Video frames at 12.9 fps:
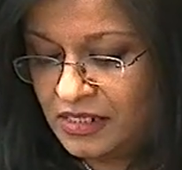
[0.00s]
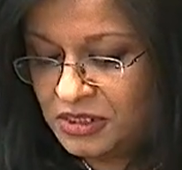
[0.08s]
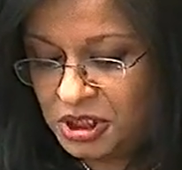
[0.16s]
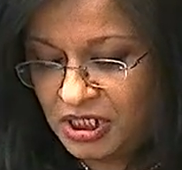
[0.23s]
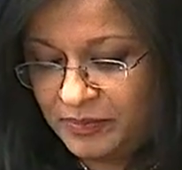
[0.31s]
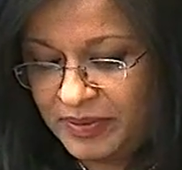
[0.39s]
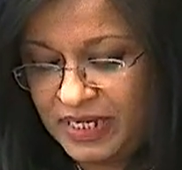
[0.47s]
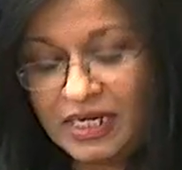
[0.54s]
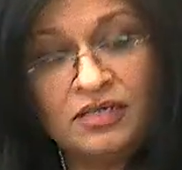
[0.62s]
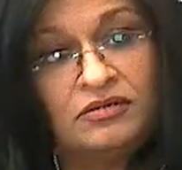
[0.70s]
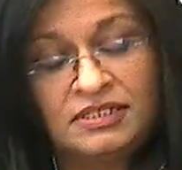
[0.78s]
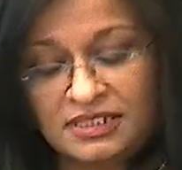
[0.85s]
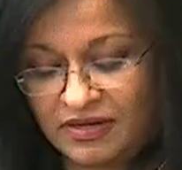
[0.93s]
She appeared
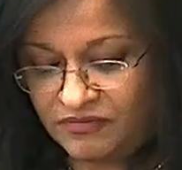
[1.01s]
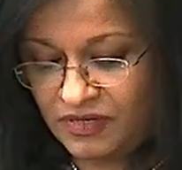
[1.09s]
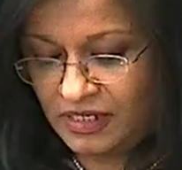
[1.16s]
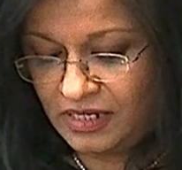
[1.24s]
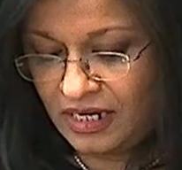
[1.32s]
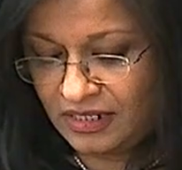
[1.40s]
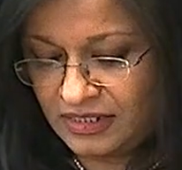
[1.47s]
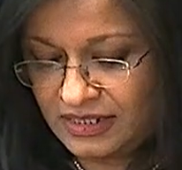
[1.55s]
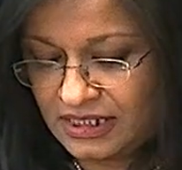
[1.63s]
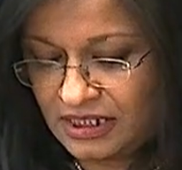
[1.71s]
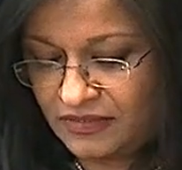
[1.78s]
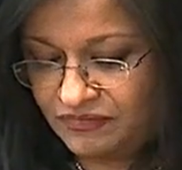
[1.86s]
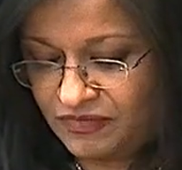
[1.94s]
on several nights
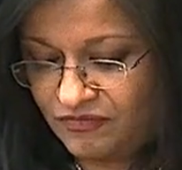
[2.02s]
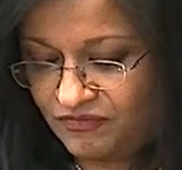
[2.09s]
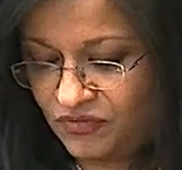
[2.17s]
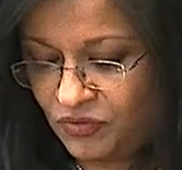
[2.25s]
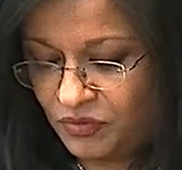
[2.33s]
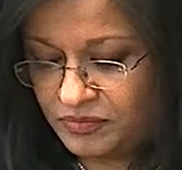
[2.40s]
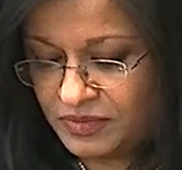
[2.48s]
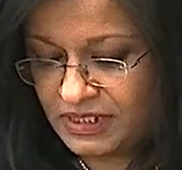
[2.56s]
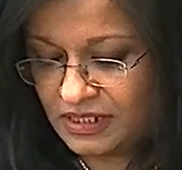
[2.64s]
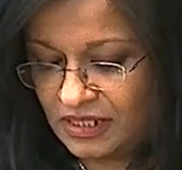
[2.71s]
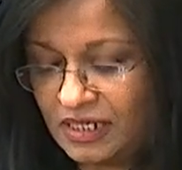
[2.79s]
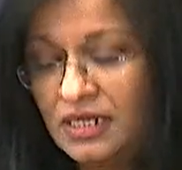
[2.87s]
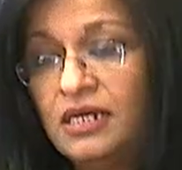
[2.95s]
in different forms,
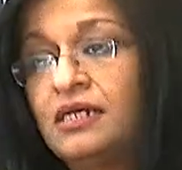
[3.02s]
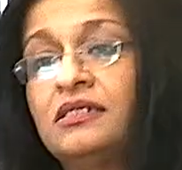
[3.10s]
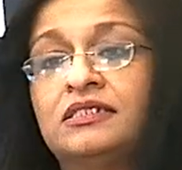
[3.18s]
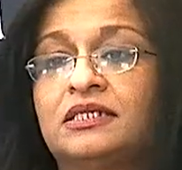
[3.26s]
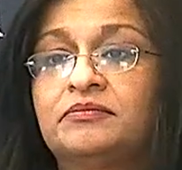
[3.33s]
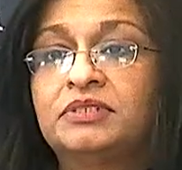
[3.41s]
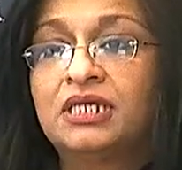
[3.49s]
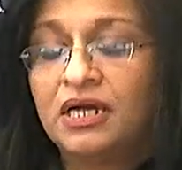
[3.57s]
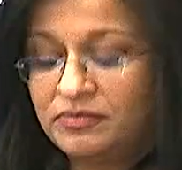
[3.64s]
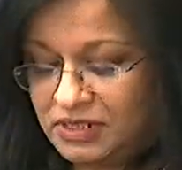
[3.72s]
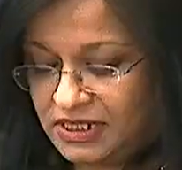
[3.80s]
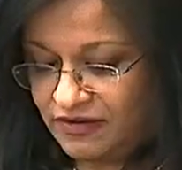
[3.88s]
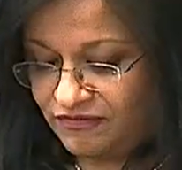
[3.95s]

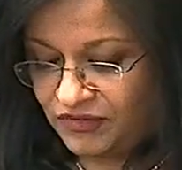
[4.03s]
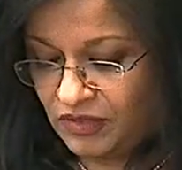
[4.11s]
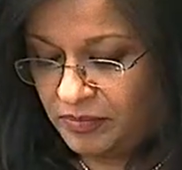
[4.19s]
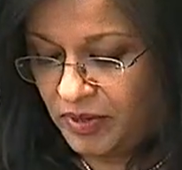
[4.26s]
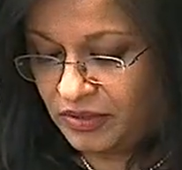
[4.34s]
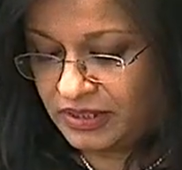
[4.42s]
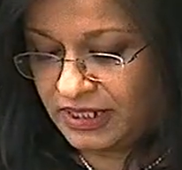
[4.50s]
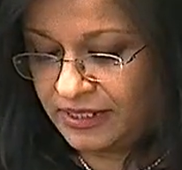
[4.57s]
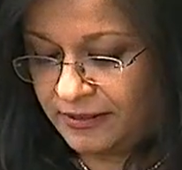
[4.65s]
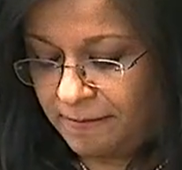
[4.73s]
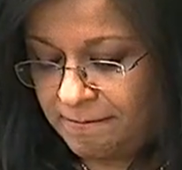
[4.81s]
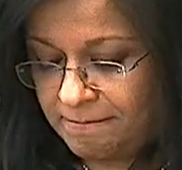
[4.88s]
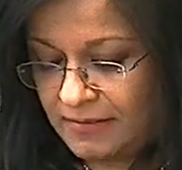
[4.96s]
sometimes in full body,
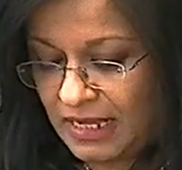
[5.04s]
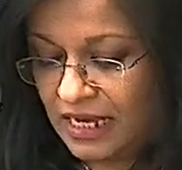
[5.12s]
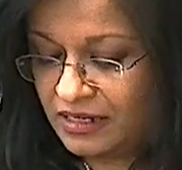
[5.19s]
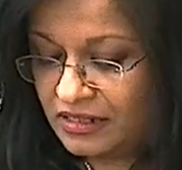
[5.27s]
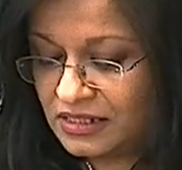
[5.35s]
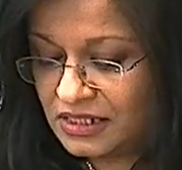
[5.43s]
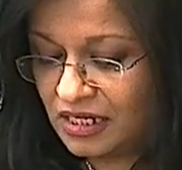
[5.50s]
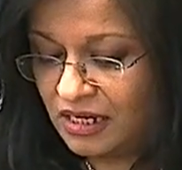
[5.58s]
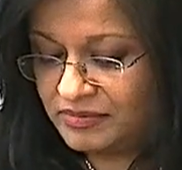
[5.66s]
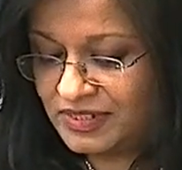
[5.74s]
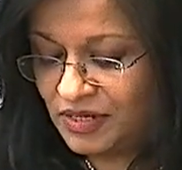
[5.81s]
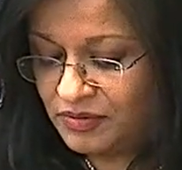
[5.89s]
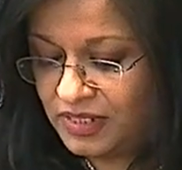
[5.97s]
at other
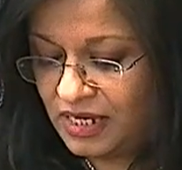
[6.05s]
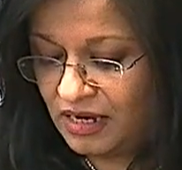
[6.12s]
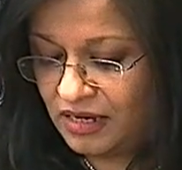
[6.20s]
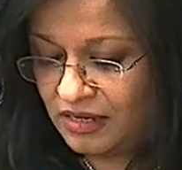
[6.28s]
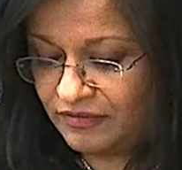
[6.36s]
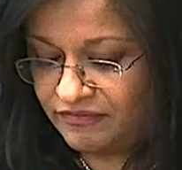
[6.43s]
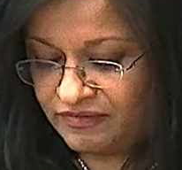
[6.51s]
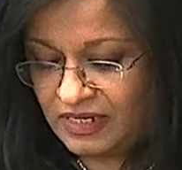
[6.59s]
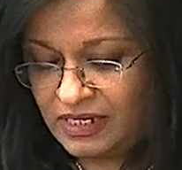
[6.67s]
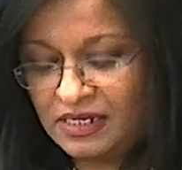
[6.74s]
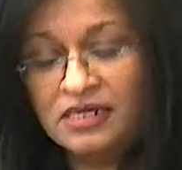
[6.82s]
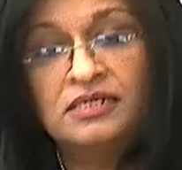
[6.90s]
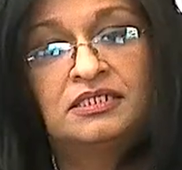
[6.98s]
times only half,
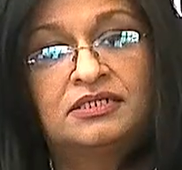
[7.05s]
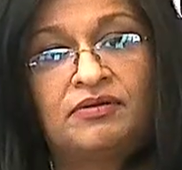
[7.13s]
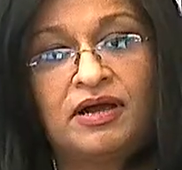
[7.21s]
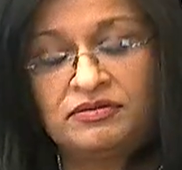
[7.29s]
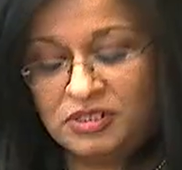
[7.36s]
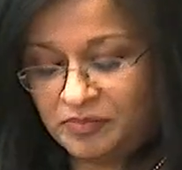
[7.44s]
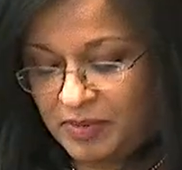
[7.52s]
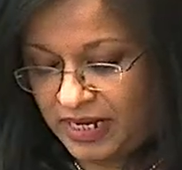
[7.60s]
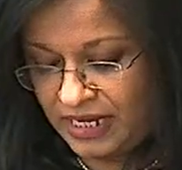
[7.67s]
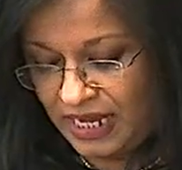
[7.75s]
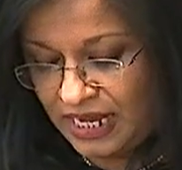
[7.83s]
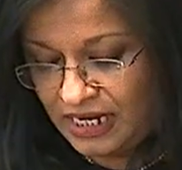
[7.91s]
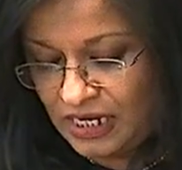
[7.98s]
surrounded by a
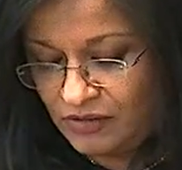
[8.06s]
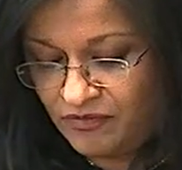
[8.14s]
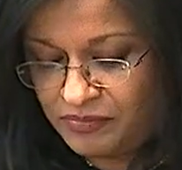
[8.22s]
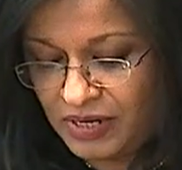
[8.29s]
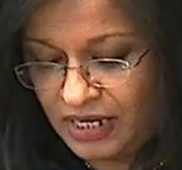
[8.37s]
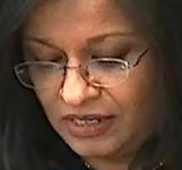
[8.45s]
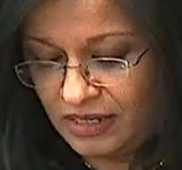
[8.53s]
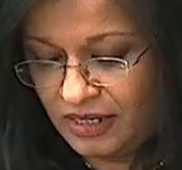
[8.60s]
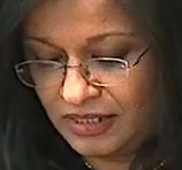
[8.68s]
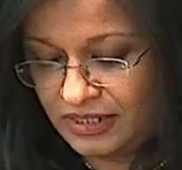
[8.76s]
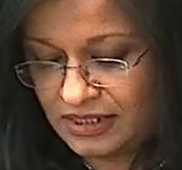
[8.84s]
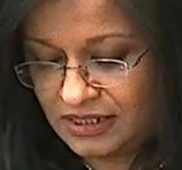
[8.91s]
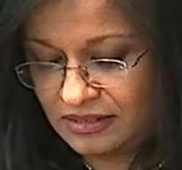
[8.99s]
halo of bright
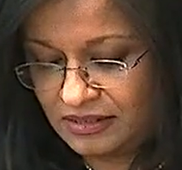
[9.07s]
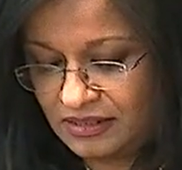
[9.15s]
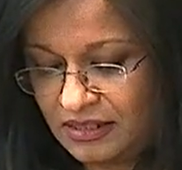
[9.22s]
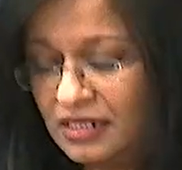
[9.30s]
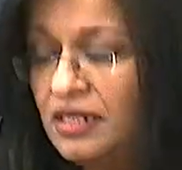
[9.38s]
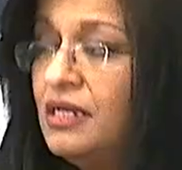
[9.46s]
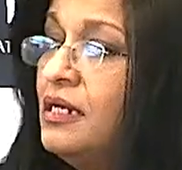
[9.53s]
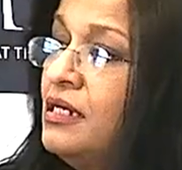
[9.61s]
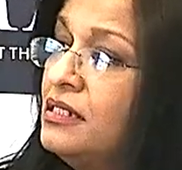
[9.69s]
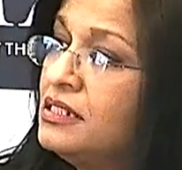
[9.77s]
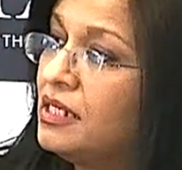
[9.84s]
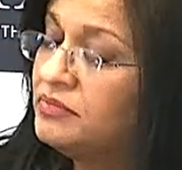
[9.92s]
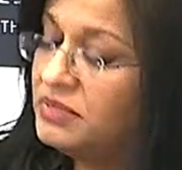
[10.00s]
light.
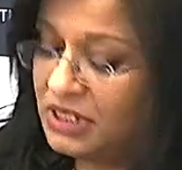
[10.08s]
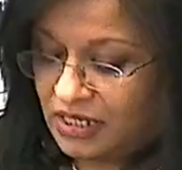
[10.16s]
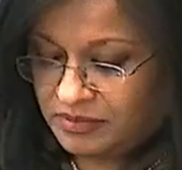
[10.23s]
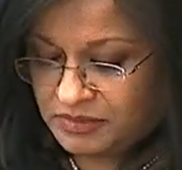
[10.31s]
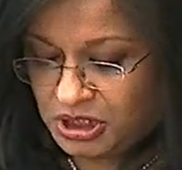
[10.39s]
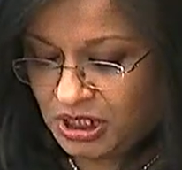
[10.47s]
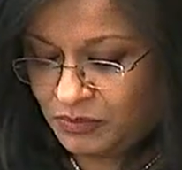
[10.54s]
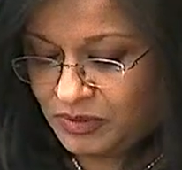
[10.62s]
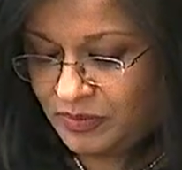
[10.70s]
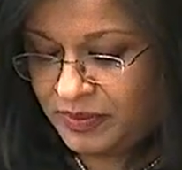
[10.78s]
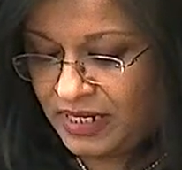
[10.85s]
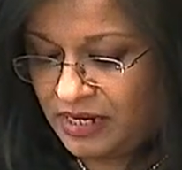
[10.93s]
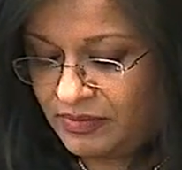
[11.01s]
Sometimes she would
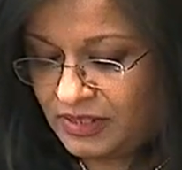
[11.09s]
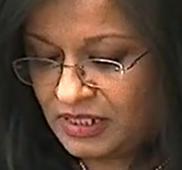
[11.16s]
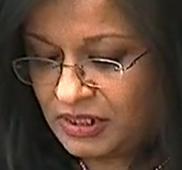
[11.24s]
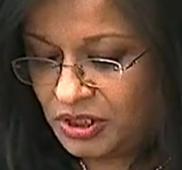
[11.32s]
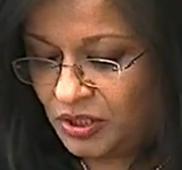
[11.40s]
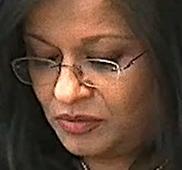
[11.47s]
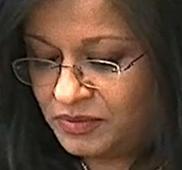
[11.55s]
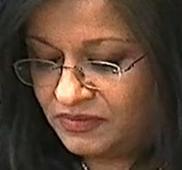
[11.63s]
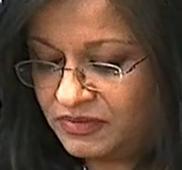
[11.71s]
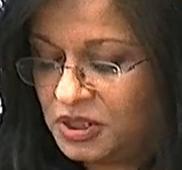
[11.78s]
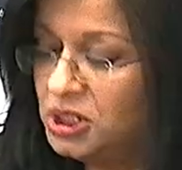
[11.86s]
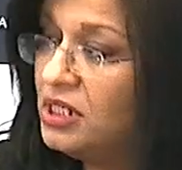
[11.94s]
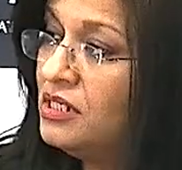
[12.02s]
appear in the domes of the
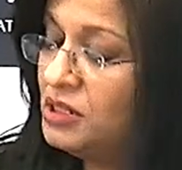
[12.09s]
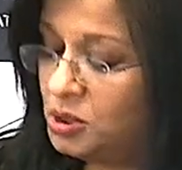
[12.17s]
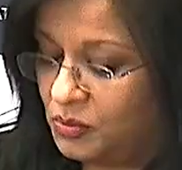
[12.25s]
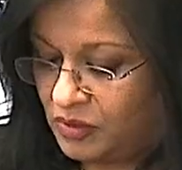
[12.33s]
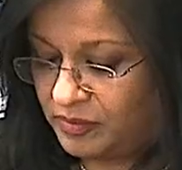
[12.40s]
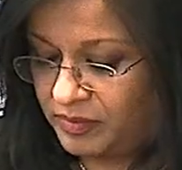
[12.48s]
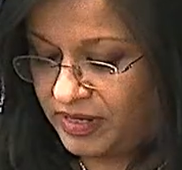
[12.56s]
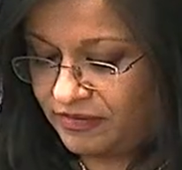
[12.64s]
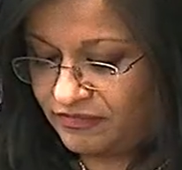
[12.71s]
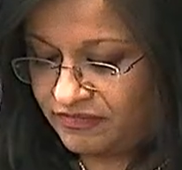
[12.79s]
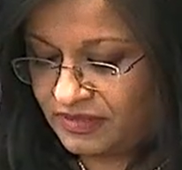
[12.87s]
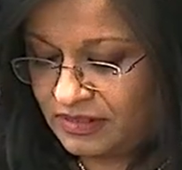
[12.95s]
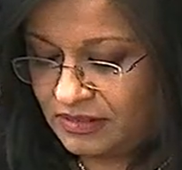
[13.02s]
church or
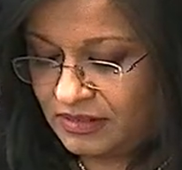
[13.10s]
above.